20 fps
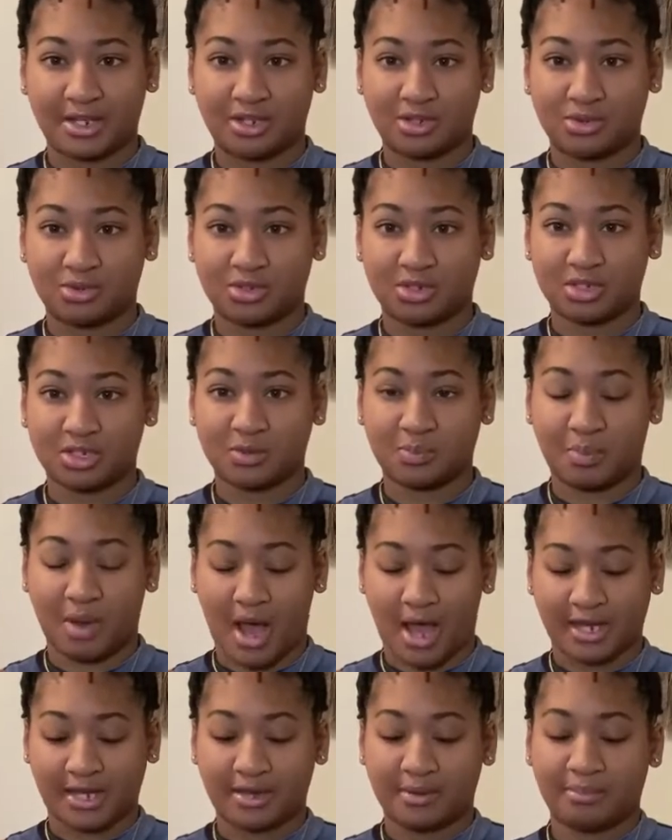use this
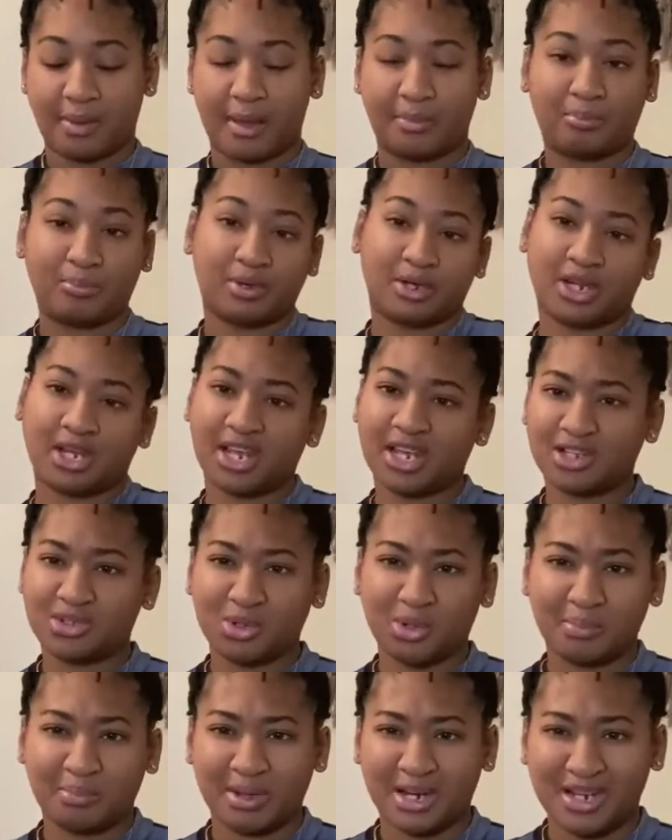pocket by putting it into
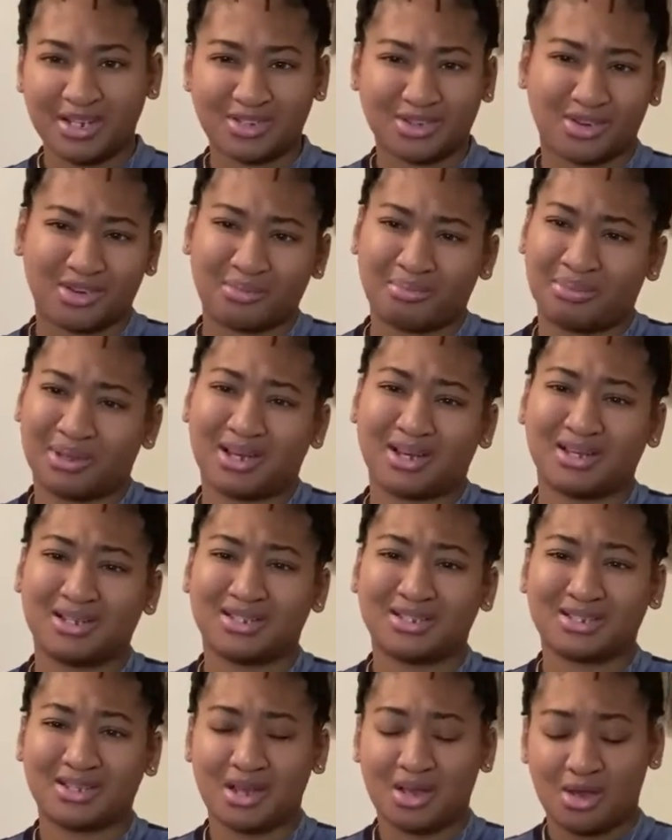a mini skirt,
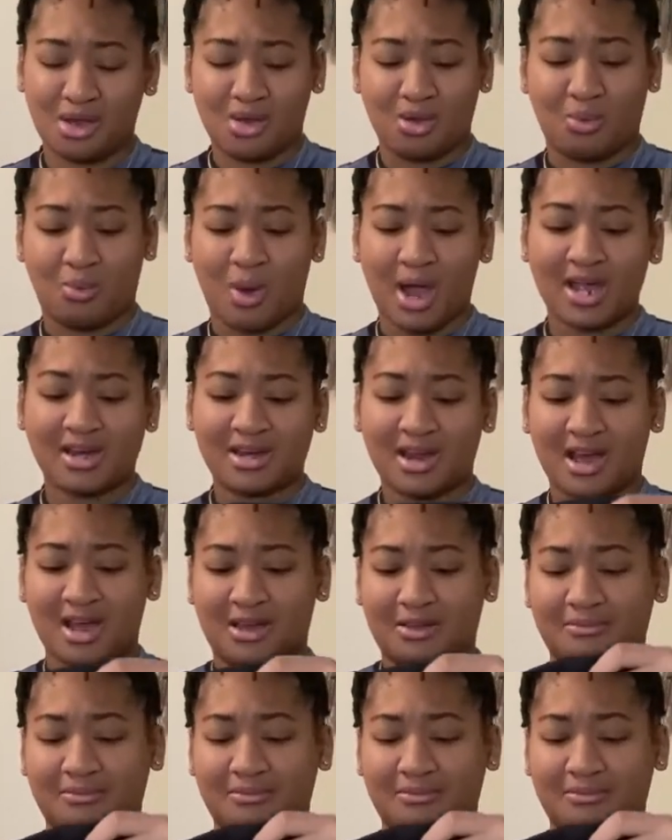because why not?